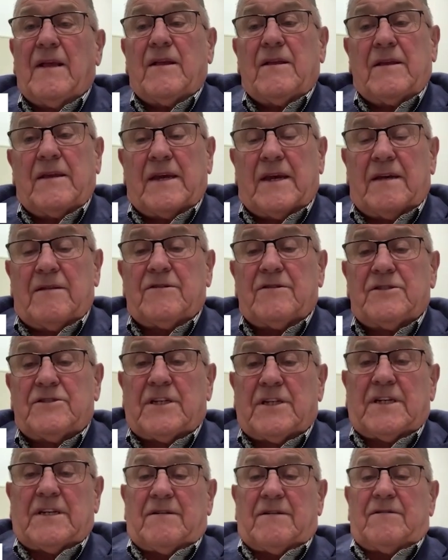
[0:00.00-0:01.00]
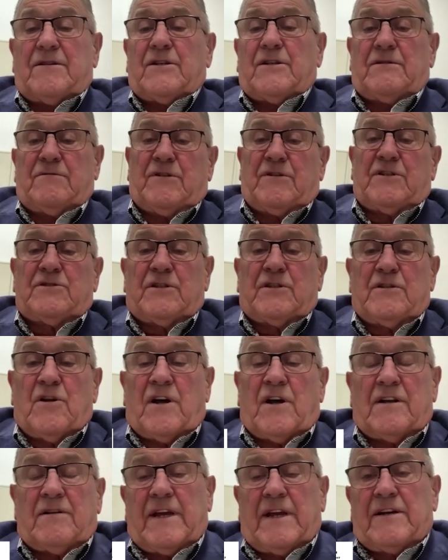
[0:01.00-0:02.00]
Yeah, there's a there's a
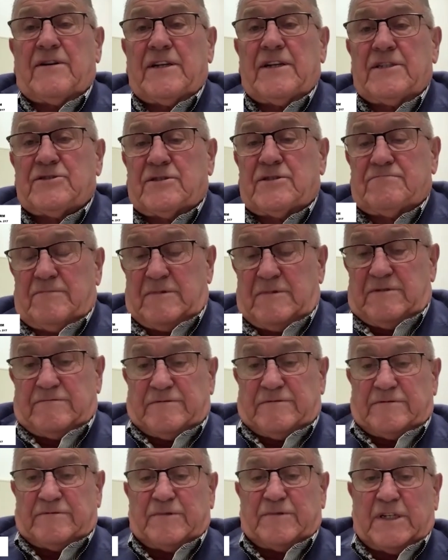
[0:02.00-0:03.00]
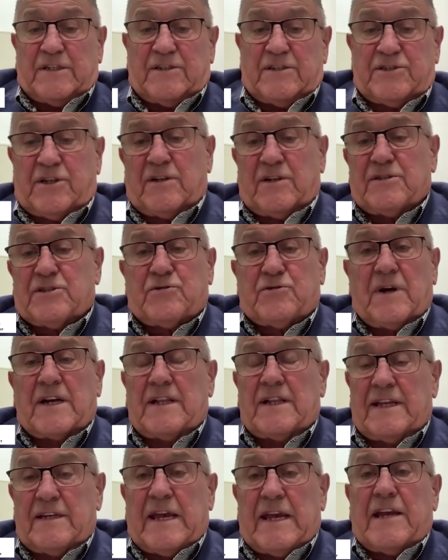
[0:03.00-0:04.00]
lot of areas that are still
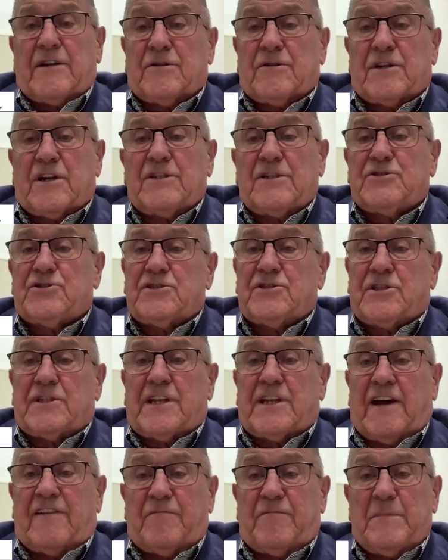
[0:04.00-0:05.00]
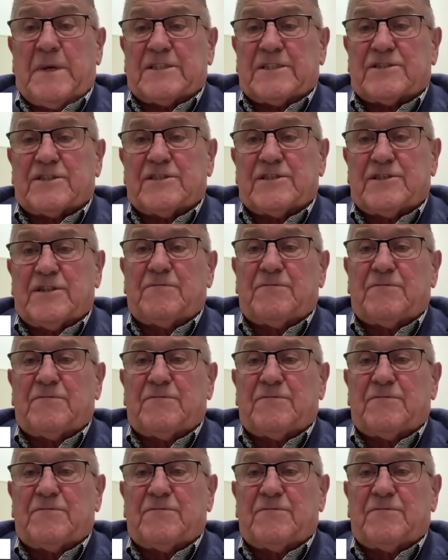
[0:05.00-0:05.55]
struggling. Agriculture is a tough business; it